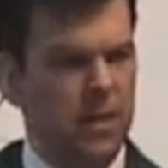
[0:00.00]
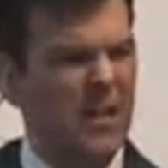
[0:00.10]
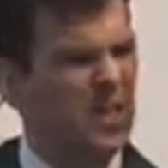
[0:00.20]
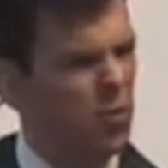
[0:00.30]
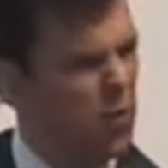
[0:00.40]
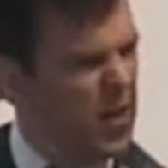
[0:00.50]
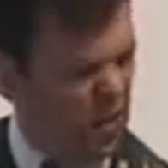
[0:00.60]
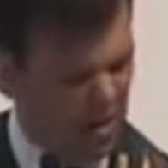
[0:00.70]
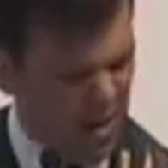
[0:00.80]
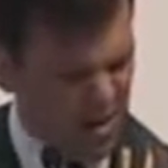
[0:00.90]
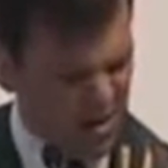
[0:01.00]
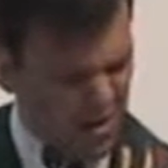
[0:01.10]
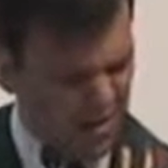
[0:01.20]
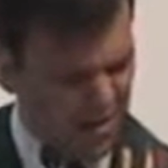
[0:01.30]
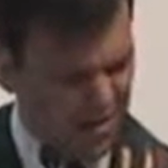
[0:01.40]
I said, really?
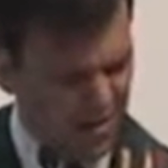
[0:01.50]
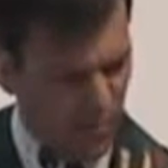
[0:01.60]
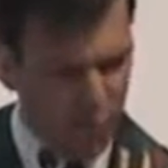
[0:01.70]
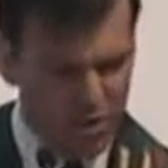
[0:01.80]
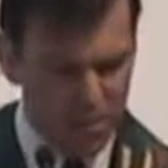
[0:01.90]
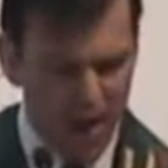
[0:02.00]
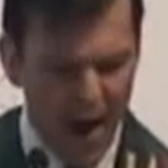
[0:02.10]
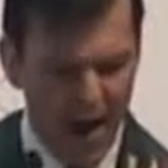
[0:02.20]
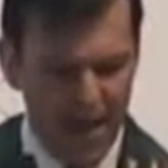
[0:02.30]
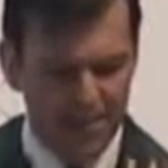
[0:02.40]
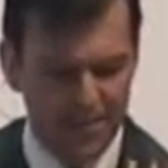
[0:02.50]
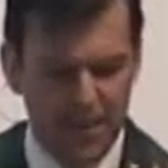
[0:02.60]
What'd you buy?